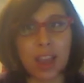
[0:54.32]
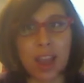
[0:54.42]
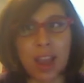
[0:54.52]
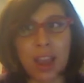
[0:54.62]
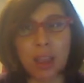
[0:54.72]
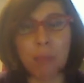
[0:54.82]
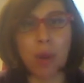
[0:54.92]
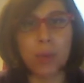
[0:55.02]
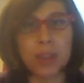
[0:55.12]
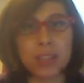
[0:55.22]
I am
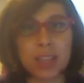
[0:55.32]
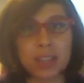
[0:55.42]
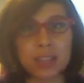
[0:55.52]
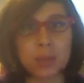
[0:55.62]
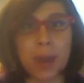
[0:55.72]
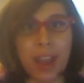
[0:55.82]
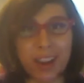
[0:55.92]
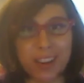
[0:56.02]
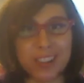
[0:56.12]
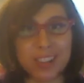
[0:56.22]
always
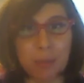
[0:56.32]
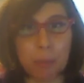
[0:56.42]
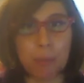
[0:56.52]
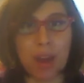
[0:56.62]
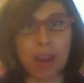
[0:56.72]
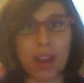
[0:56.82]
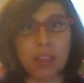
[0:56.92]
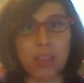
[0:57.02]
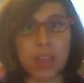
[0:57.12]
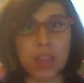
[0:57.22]
inspired
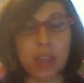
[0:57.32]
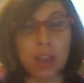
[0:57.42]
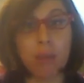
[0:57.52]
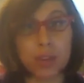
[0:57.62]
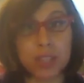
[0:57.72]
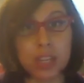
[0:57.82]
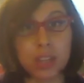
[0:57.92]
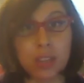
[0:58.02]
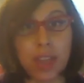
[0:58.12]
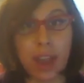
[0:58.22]
by the
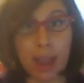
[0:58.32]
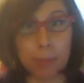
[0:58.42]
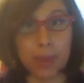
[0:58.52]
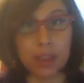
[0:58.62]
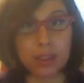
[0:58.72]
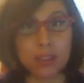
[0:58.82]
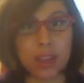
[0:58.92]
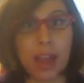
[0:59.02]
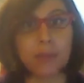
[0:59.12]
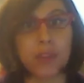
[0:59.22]
conversation that
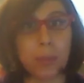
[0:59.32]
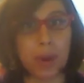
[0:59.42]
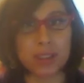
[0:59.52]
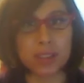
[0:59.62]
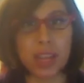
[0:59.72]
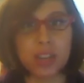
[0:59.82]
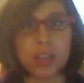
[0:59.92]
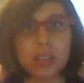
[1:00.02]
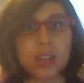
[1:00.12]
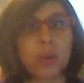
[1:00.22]
happens after the
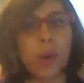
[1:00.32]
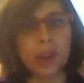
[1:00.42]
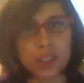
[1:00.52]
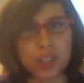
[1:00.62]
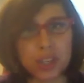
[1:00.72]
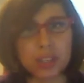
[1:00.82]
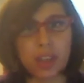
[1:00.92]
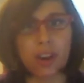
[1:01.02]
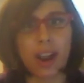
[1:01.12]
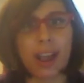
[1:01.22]
presentations, the questions
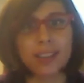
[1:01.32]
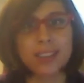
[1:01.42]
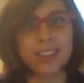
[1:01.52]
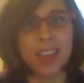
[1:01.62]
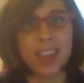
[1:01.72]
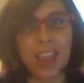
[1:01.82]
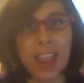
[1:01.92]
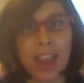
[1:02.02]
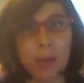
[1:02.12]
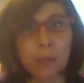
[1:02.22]
that are asked.
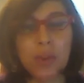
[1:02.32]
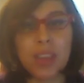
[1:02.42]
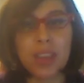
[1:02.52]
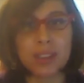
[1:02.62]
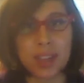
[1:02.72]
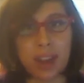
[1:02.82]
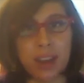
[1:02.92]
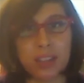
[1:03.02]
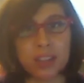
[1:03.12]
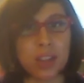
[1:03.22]
And I'm really
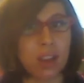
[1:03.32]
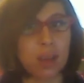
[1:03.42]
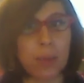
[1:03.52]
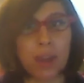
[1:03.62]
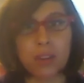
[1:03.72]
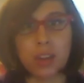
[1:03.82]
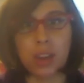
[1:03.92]
excited to talk about, you